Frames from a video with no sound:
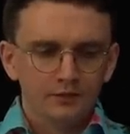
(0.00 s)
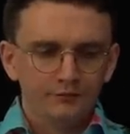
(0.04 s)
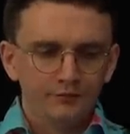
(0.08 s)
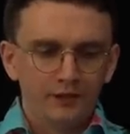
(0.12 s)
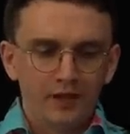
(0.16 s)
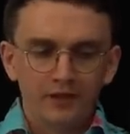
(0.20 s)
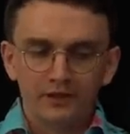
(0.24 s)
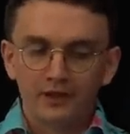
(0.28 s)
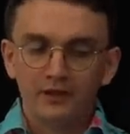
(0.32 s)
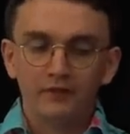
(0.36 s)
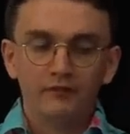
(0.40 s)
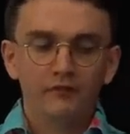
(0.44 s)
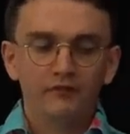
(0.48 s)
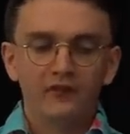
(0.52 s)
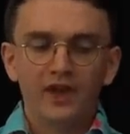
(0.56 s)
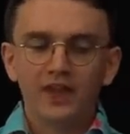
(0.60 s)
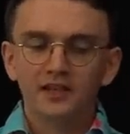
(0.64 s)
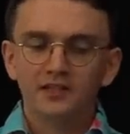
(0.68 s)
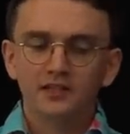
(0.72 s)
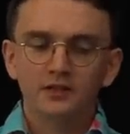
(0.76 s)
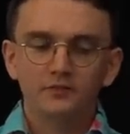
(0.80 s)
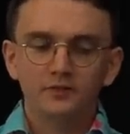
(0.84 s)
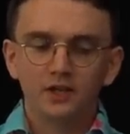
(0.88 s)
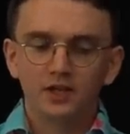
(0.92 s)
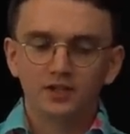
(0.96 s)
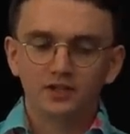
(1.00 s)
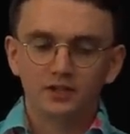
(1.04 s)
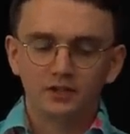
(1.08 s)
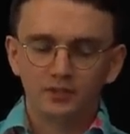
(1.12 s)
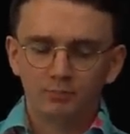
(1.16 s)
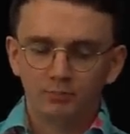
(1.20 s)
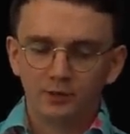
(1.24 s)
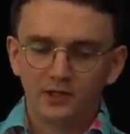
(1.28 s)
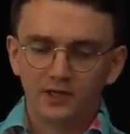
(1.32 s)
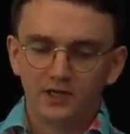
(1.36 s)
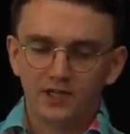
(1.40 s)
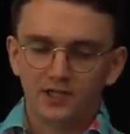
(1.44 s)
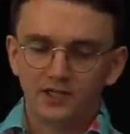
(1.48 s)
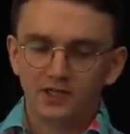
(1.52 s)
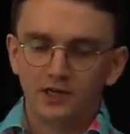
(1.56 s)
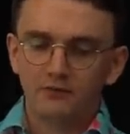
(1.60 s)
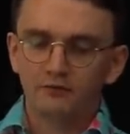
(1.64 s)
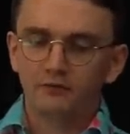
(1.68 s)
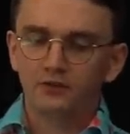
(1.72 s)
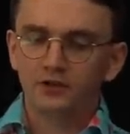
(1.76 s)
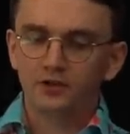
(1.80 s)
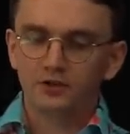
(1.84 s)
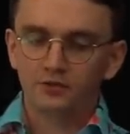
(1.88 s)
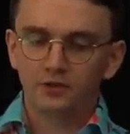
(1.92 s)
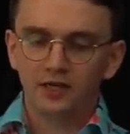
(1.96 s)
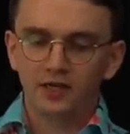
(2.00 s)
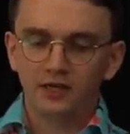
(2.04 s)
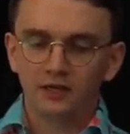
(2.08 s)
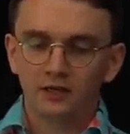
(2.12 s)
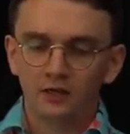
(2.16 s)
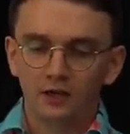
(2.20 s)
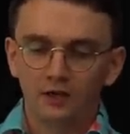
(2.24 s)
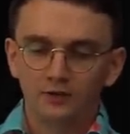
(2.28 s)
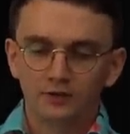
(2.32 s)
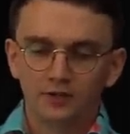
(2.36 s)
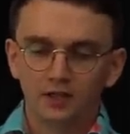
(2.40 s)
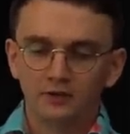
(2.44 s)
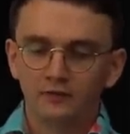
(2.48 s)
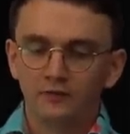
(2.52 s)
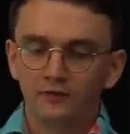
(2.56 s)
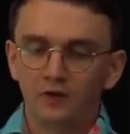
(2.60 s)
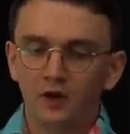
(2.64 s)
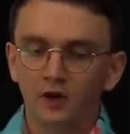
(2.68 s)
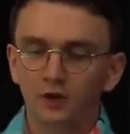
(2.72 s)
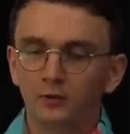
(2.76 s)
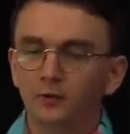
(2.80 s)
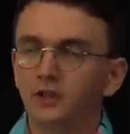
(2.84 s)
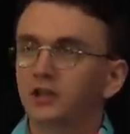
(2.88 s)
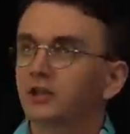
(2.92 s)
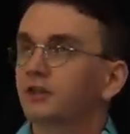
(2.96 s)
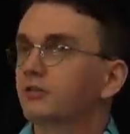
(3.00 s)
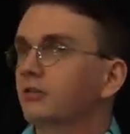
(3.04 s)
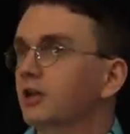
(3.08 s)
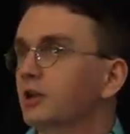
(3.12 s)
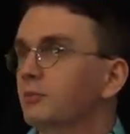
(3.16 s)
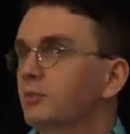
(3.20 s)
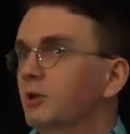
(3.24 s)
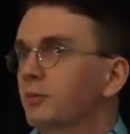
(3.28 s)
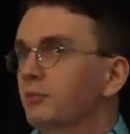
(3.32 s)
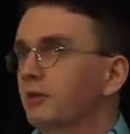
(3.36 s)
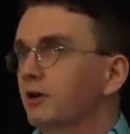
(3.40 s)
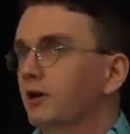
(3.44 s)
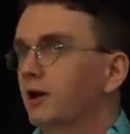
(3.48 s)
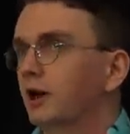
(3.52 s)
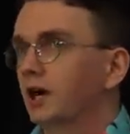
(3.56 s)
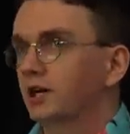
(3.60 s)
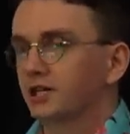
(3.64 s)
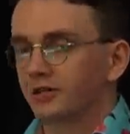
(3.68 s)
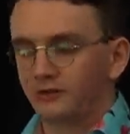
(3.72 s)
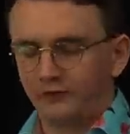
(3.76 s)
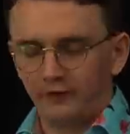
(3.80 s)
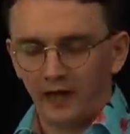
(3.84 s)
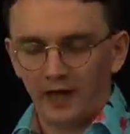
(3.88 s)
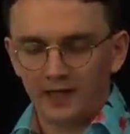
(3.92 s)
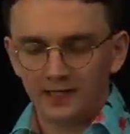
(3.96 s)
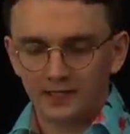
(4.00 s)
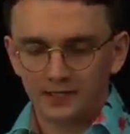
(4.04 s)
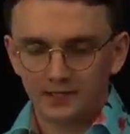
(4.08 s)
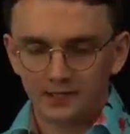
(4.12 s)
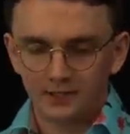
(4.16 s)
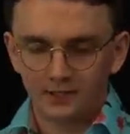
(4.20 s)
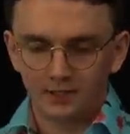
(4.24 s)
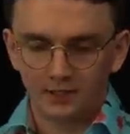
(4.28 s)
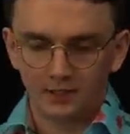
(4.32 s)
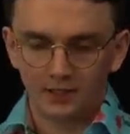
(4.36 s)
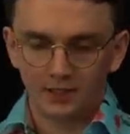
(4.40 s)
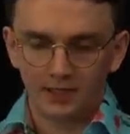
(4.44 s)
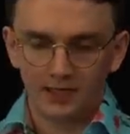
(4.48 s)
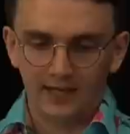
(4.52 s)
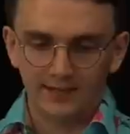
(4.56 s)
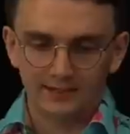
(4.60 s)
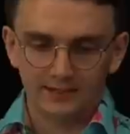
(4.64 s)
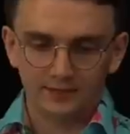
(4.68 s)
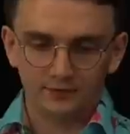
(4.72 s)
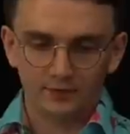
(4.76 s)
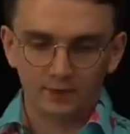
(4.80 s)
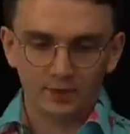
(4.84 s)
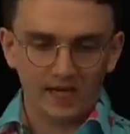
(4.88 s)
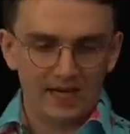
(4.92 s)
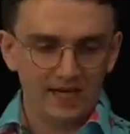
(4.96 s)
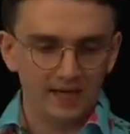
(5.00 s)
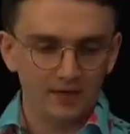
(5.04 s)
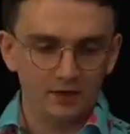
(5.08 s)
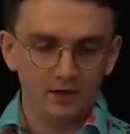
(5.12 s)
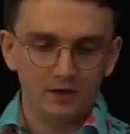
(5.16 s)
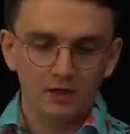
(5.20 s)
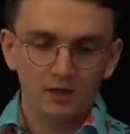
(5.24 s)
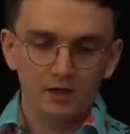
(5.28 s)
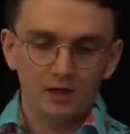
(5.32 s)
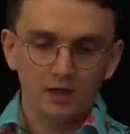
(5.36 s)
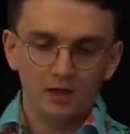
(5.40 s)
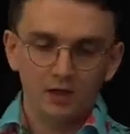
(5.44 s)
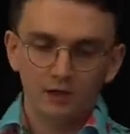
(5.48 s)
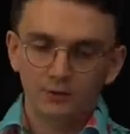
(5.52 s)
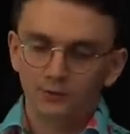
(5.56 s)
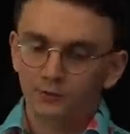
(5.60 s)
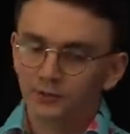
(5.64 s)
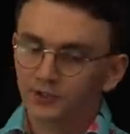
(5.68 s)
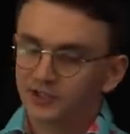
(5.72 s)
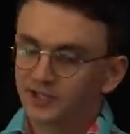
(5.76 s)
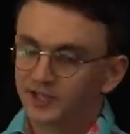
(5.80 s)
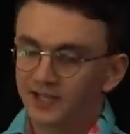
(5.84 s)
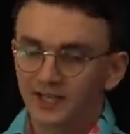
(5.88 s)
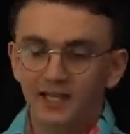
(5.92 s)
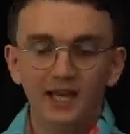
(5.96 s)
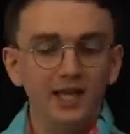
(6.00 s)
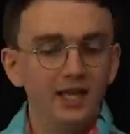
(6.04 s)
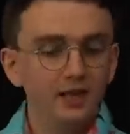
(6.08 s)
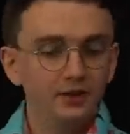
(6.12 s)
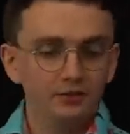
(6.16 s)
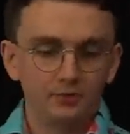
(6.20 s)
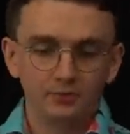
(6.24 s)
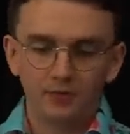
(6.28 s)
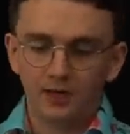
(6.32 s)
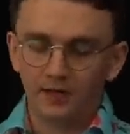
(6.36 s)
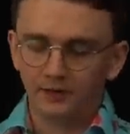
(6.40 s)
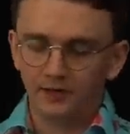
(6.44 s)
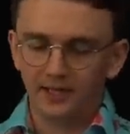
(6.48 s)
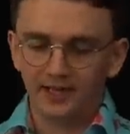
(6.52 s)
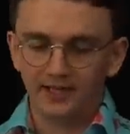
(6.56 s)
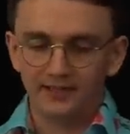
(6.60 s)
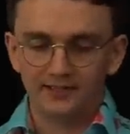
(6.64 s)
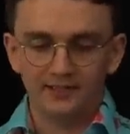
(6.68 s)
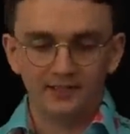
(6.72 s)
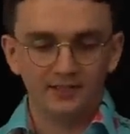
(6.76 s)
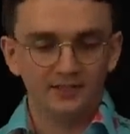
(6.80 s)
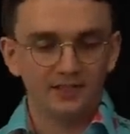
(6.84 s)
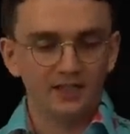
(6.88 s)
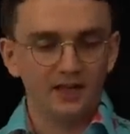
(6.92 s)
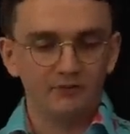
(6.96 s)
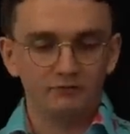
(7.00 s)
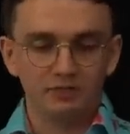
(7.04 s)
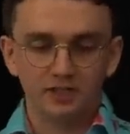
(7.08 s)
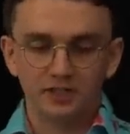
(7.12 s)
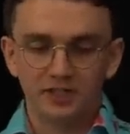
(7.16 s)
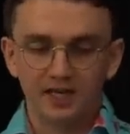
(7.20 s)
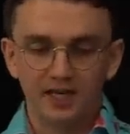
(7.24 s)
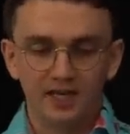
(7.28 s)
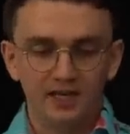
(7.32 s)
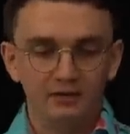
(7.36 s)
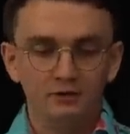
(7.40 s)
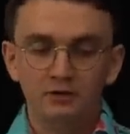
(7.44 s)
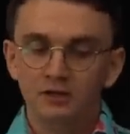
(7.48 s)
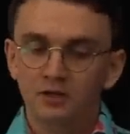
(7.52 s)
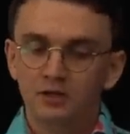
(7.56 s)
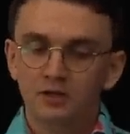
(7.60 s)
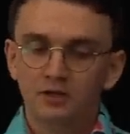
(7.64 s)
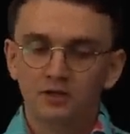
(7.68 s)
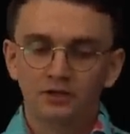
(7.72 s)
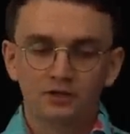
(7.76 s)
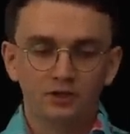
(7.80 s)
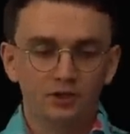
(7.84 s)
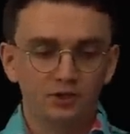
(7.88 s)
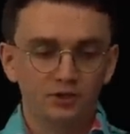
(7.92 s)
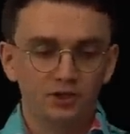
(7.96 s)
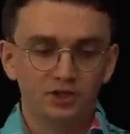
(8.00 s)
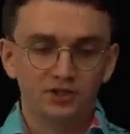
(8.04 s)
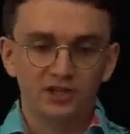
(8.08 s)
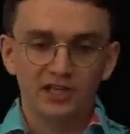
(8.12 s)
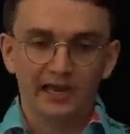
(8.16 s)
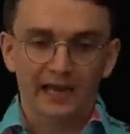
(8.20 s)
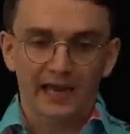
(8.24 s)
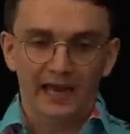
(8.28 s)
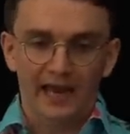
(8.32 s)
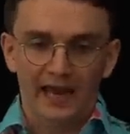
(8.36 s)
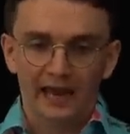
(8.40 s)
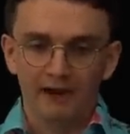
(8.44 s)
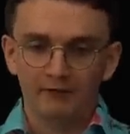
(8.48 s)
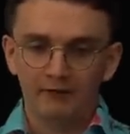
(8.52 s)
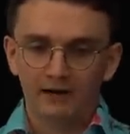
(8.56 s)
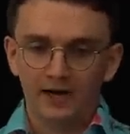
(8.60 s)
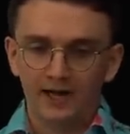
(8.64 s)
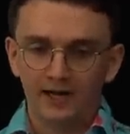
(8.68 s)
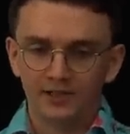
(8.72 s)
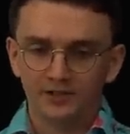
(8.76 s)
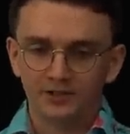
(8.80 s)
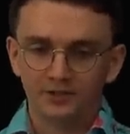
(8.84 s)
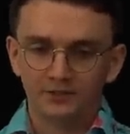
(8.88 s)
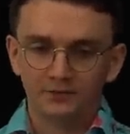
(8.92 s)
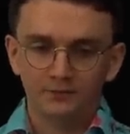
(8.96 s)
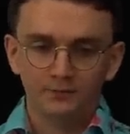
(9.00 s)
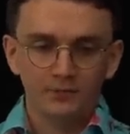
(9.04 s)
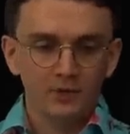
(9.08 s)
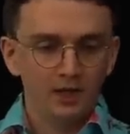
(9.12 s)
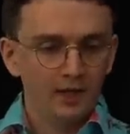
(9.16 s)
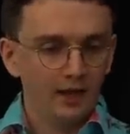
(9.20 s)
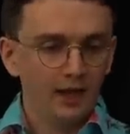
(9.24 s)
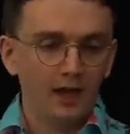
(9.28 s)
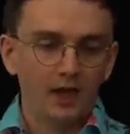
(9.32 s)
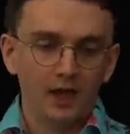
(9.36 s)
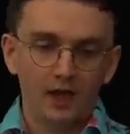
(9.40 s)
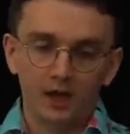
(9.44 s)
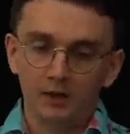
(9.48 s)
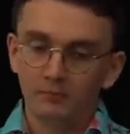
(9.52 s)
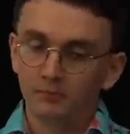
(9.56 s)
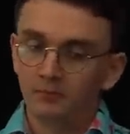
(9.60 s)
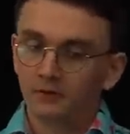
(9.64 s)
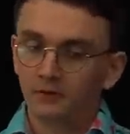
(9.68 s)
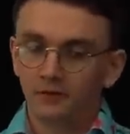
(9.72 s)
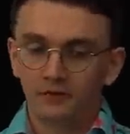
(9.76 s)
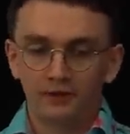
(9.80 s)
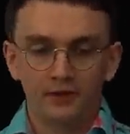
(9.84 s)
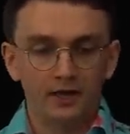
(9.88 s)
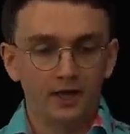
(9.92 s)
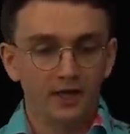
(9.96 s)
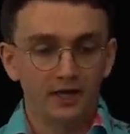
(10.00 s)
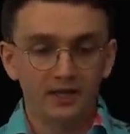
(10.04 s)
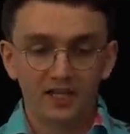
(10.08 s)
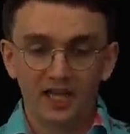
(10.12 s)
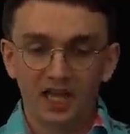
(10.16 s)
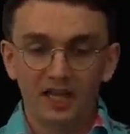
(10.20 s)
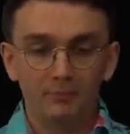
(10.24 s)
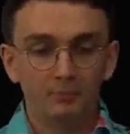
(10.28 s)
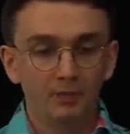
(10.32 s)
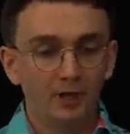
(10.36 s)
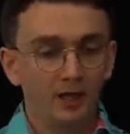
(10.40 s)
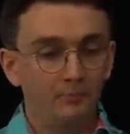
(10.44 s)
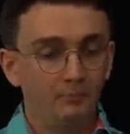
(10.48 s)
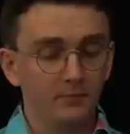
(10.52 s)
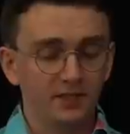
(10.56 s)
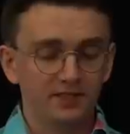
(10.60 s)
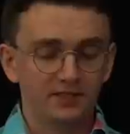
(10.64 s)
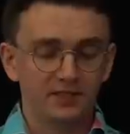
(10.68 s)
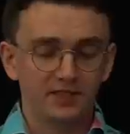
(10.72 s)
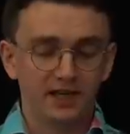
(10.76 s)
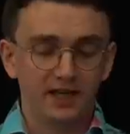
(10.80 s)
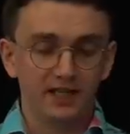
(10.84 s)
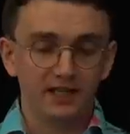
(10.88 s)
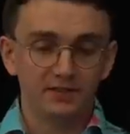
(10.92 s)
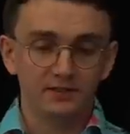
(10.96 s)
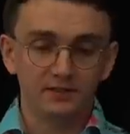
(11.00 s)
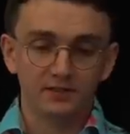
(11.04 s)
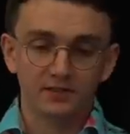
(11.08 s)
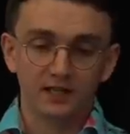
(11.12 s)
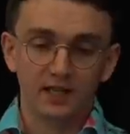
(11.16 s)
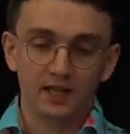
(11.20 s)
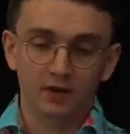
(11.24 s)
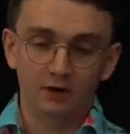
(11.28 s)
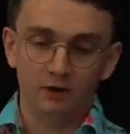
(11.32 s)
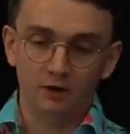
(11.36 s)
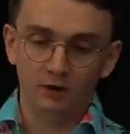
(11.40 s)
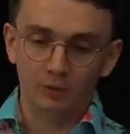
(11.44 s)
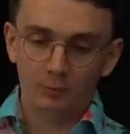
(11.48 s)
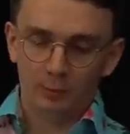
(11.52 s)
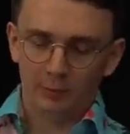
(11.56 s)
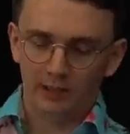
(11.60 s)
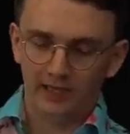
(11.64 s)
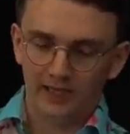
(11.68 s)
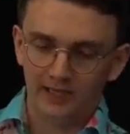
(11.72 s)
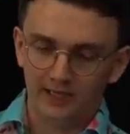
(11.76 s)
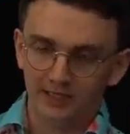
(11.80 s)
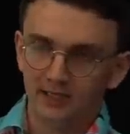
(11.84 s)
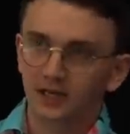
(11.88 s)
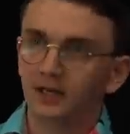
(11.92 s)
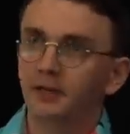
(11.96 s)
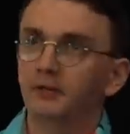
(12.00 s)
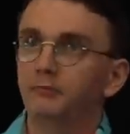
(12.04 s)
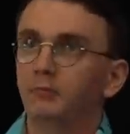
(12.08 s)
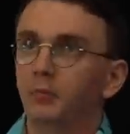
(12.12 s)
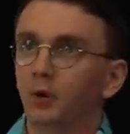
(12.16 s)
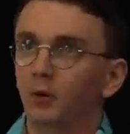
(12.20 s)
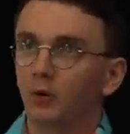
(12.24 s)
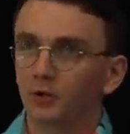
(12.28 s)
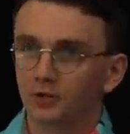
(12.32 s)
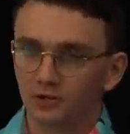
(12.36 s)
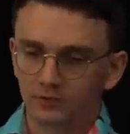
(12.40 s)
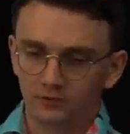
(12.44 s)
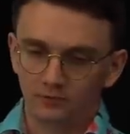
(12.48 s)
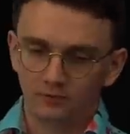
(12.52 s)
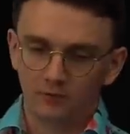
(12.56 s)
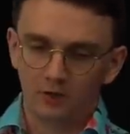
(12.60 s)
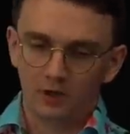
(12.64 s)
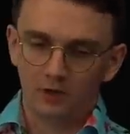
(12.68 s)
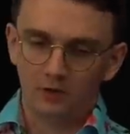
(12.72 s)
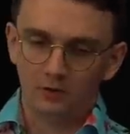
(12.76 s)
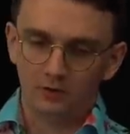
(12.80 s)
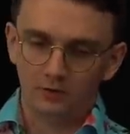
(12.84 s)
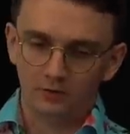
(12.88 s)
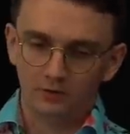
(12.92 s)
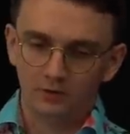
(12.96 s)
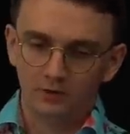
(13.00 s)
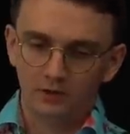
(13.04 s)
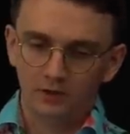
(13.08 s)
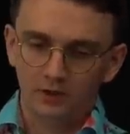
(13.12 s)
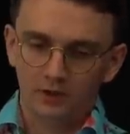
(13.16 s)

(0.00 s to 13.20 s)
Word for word: Now, the effectiveness of the British infantry in closely following the creeping barrage, thanks to collective training, was key throughout 1917, such as at Arras, um, Third Ypres and Messines, it all played an important role.